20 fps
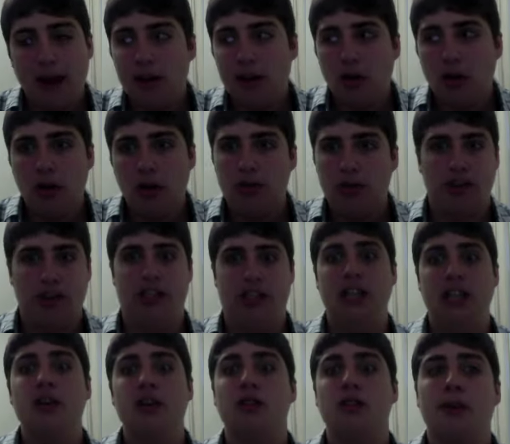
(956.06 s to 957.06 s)
Now, even though
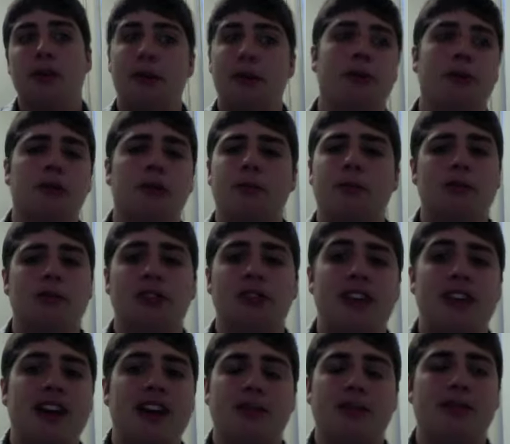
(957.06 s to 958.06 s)
Michael Cole's a heel and
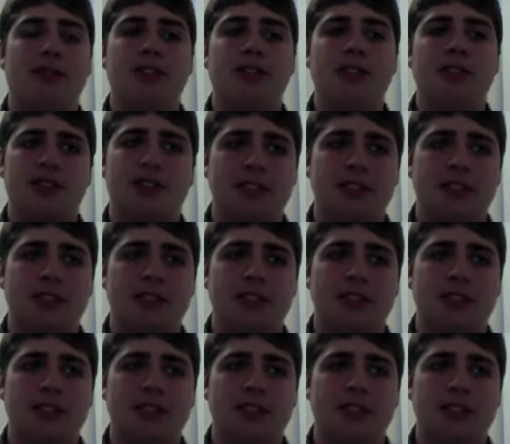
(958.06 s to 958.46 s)
we weren't supposed to